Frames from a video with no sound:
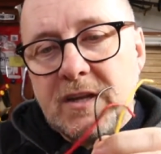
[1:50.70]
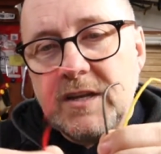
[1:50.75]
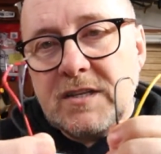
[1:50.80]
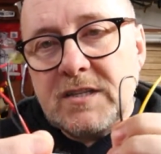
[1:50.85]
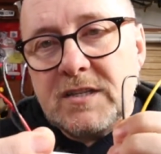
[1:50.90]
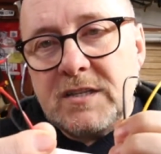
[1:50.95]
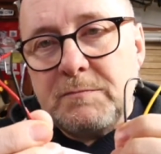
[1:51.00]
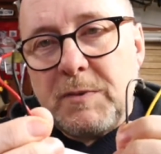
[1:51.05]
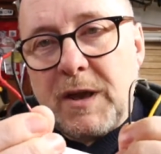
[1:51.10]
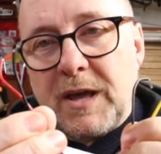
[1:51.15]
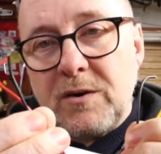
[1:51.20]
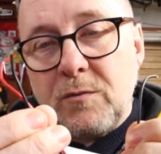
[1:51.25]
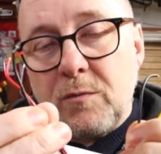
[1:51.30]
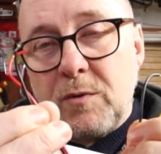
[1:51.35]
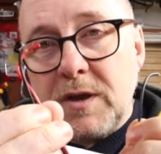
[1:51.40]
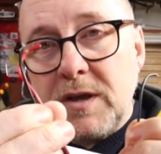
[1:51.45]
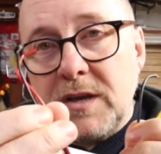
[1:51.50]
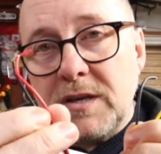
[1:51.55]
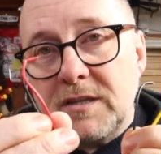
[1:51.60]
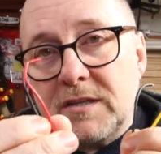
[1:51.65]
this pair of
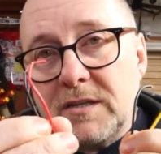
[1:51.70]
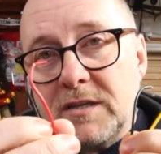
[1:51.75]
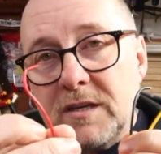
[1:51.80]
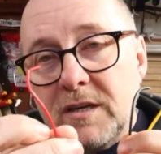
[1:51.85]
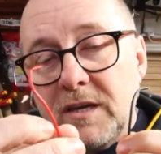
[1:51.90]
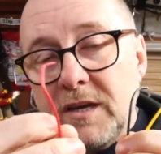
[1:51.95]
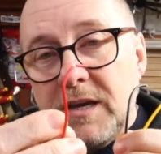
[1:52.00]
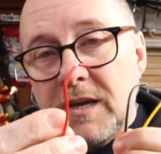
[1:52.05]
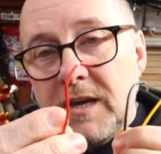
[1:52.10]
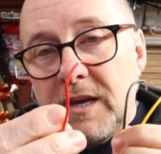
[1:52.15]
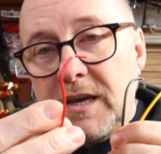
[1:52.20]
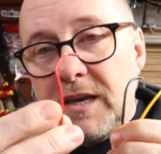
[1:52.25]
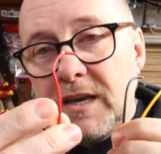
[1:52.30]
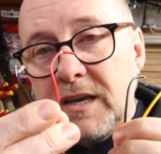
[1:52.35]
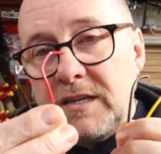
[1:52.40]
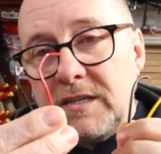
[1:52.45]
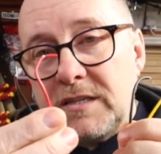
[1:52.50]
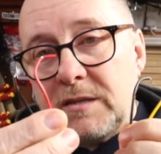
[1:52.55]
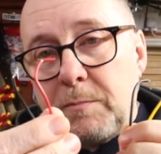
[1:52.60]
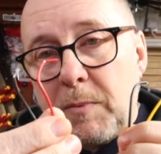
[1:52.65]
wires
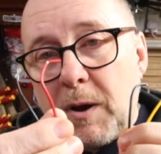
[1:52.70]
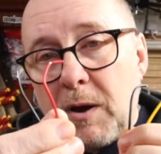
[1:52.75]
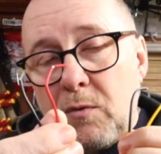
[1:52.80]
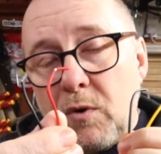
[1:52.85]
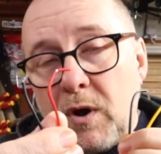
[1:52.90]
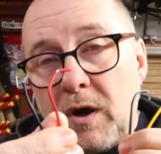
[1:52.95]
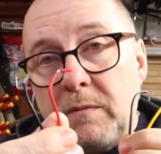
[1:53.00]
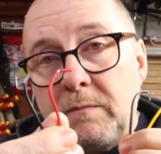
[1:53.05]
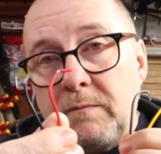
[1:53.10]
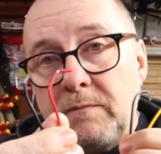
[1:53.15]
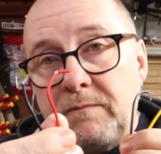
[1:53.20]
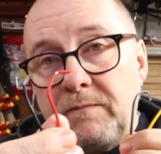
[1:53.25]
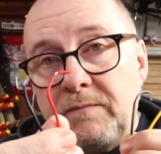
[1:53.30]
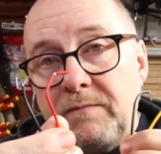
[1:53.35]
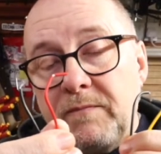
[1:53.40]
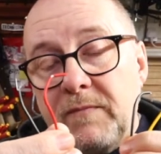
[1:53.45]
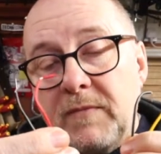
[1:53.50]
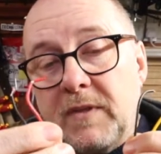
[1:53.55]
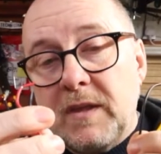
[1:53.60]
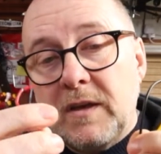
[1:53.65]
is the power.
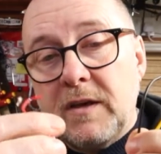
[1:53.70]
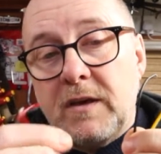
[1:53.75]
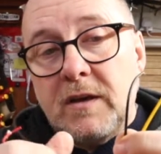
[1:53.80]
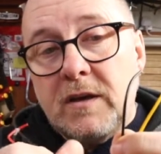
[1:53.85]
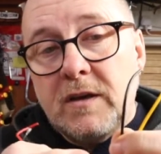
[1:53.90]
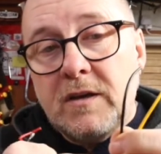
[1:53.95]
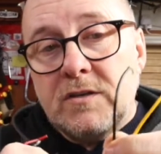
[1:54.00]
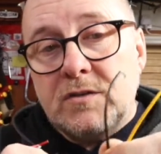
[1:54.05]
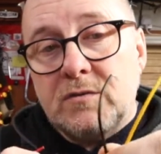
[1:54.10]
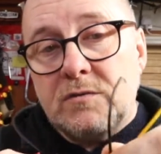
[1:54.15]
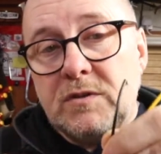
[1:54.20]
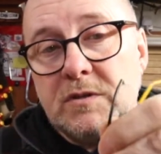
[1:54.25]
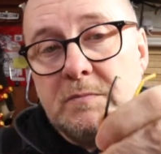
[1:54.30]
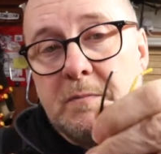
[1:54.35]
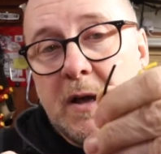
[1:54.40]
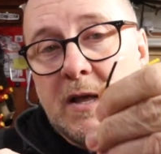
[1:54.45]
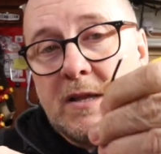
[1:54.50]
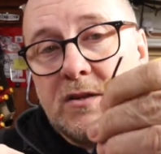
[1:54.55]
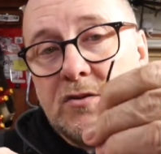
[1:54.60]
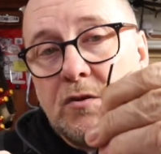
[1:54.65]
So it
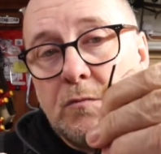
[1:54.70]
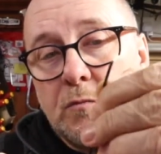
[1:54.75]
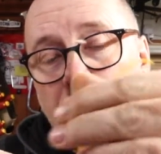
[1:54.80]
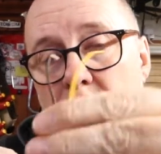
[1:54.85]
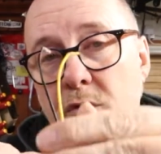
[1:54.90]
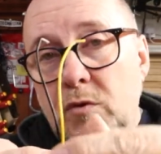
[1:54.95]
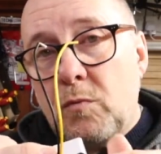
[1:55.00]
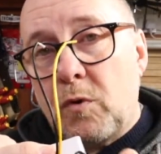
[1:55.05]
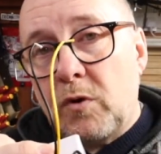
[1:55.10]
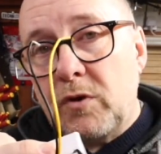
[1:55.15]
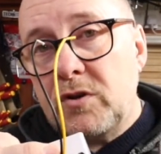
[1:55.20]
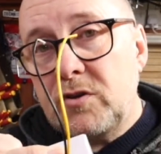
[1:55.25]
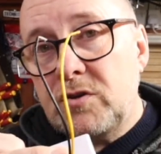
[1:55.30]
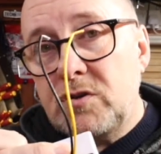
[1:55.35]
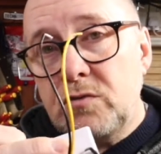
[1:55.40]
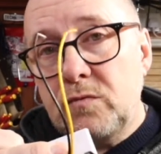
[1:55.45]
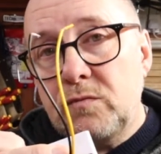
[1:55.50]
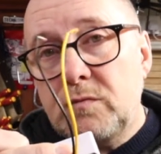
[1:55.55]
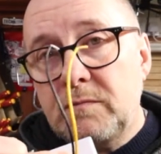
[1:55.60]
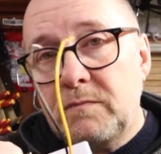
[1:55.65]
depends on what you want to
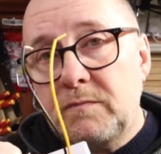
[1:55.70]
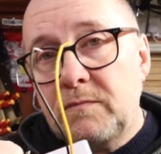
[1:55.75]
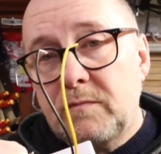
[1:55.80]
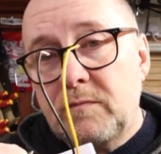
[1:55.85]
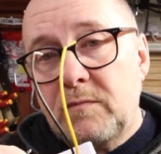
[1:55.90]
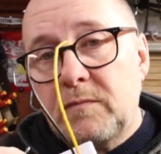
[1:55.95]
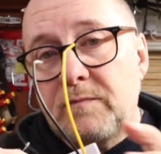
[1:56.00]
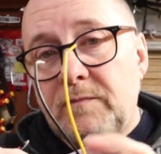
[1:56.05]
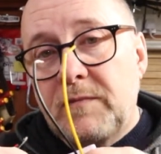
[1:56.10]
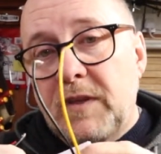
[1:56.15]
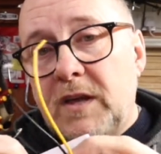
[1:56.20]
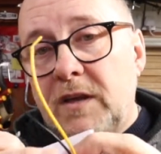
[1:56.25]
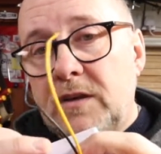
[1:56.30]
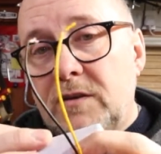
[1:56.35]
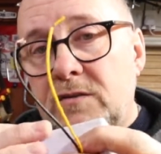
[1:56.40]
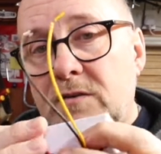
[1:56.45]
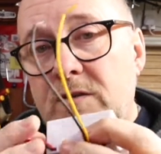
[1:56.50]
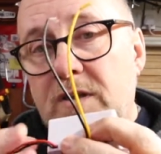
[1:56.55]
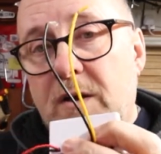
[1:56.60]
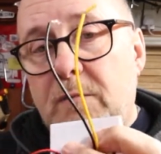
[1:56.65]
do.
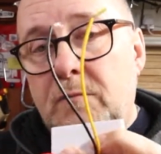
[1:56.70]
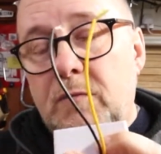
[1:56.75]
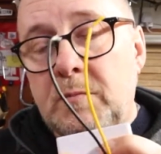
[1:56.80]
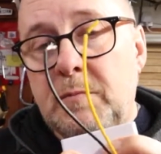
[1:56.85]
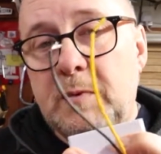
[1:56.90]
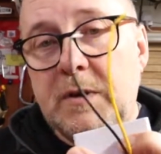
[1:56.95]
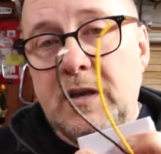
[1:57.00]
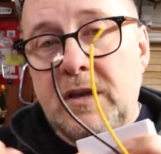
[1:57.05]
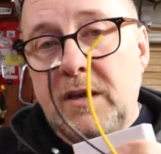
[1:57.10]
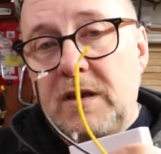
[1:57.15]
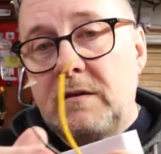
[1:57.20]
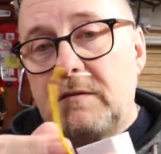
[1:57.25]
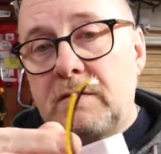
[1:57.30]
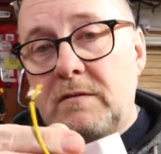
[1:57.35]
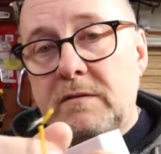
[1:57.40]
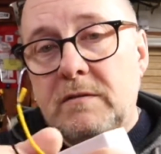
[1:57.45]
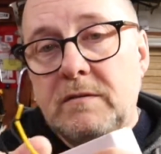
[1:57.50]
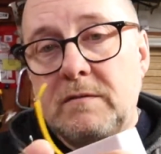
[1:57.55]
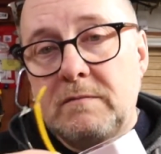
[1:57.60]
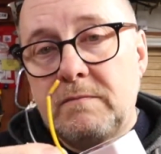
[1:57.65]
So that would be,
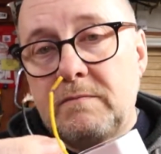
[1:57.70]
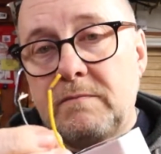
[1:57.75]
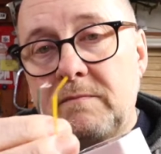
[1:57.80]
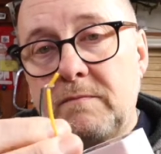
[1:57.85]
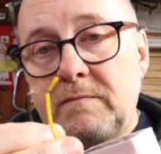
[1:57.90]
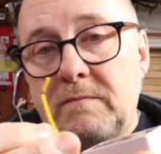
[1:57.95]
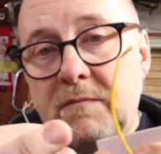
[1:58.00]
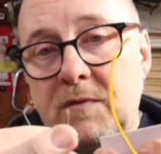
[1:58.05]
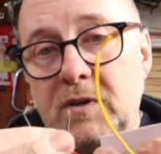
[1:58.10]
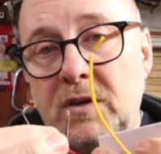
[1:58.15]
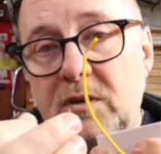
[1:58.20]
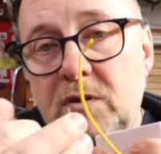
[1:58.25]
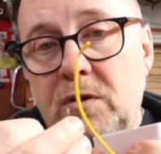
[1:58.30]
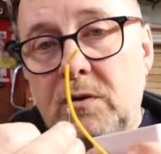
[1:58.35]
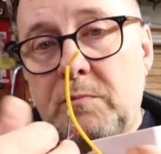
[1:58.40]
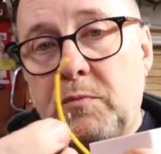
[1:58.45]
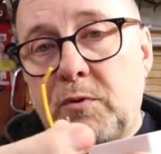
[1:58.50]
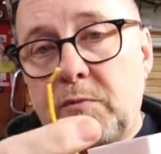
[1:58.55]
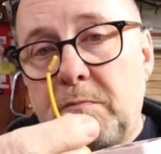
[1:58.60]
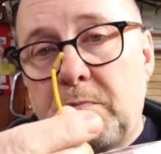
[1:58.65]
you
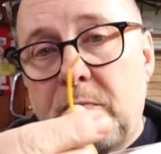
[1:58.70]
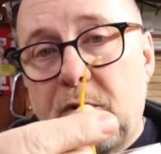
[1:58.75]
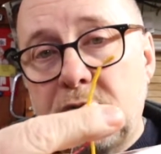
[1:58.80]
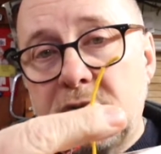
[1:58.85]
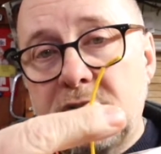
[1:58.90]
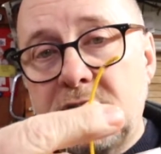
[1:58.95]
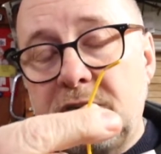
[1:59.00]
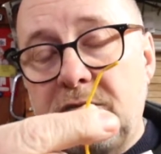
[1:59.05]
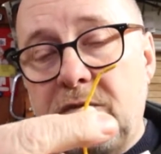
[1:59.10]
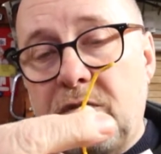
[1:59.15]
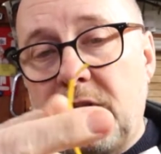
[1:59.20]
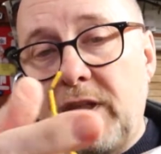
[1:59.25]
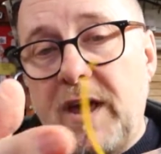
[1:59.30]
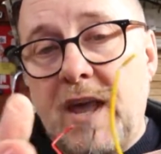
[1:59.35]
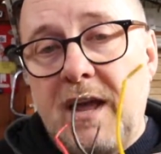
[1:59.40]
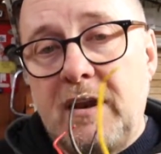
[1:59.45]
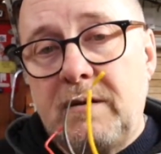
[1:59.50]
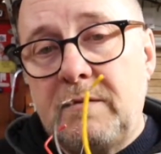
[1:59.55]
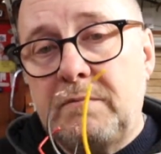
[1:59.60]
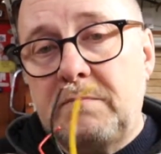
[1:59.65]
could put positive on
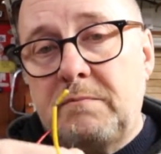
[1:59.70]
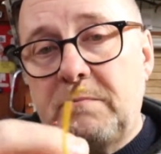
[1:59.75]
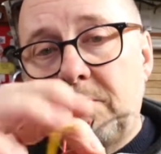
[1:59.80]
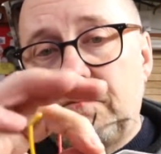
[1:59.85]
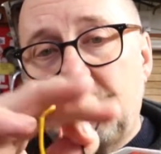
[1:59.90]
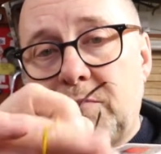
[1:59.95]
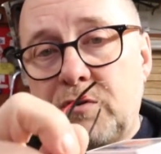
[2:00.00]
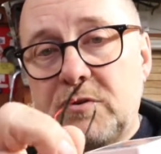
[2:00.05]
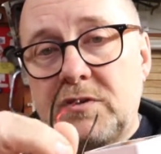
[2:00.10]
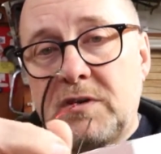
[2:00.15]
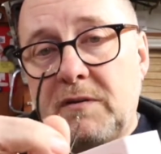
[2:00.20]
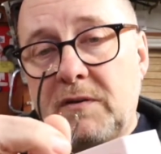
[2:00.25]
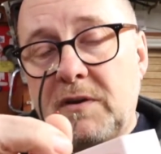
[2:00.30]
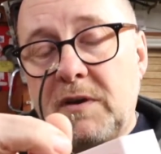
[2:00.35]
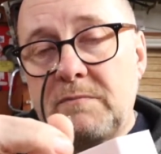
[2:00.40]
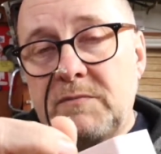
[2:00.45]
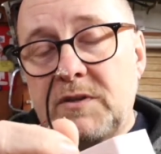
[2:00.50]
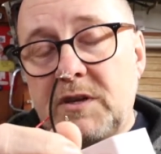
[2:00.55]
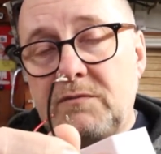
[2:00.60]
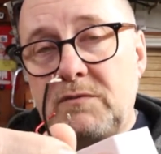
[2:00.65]
there, and positive
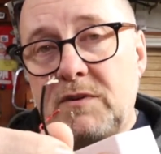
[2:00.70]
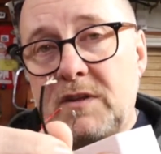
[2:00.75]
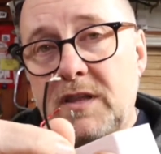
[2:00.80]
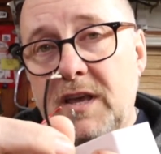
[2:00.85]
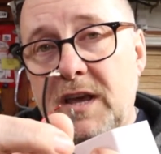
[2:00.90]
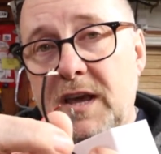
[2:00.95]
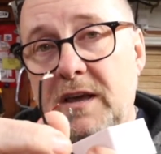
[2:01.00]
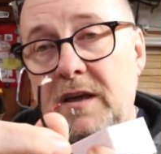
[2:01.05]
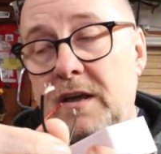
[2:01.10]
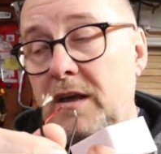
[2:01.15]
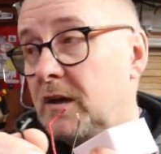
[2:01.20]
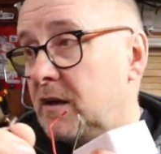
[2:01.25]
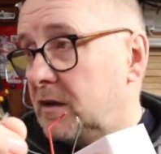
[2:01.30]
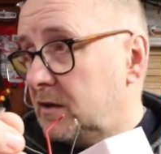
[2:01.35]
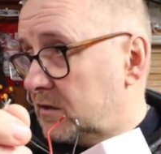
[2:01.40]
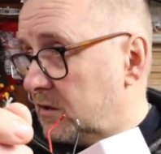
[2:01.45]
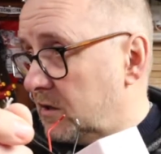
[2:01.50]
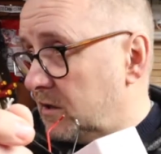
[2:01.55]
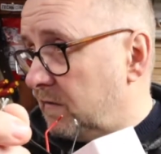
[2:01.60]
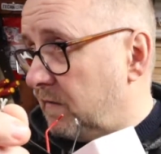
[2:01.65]
comes out to there,
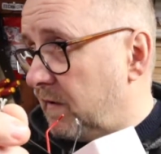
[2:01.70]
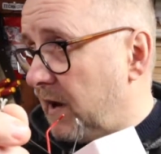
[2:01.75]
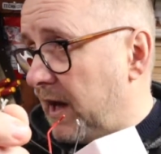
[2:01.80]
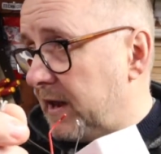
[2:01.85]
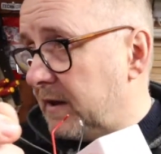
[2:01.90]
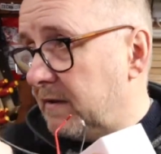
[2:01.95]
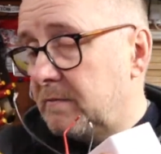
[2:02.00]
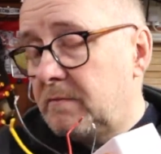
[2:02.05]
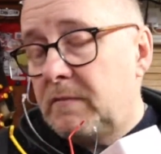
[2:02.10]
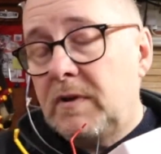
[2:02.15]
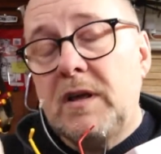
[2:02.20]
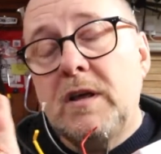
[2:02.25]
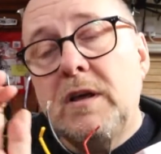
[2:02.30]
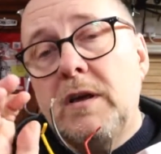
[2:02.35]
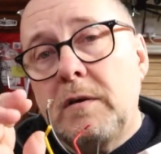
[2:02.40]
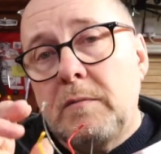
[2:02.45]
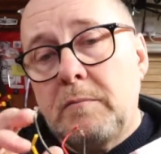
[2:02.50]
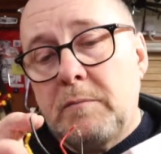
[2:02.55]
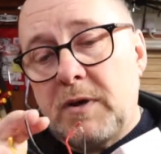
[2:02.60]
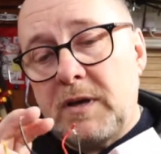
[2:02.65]
to the fan.
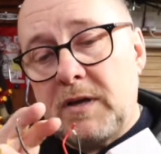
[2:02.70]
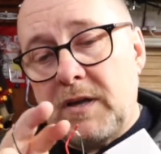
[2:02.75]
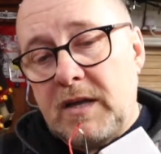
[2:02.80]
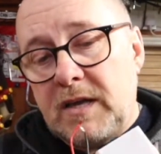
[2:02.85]
But